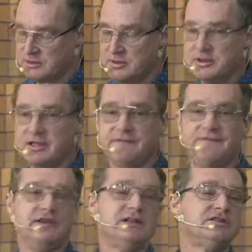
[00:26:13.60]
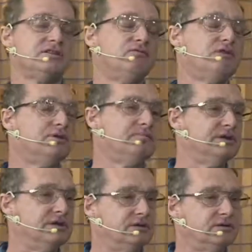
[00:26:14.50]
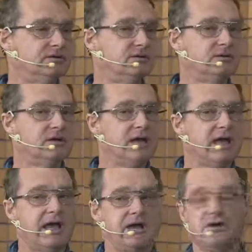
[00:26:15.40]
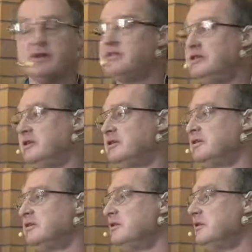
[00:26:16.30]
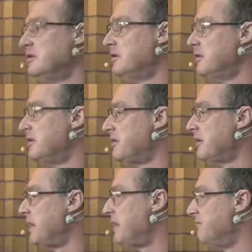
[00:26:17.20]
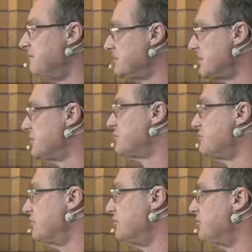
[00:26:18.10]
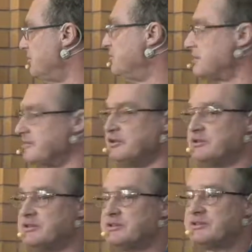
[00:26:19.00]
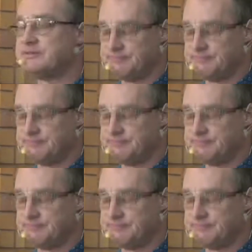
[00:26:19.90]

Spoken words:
their feelings of well-being, and I think they have misunderstood the purpose of Jesus.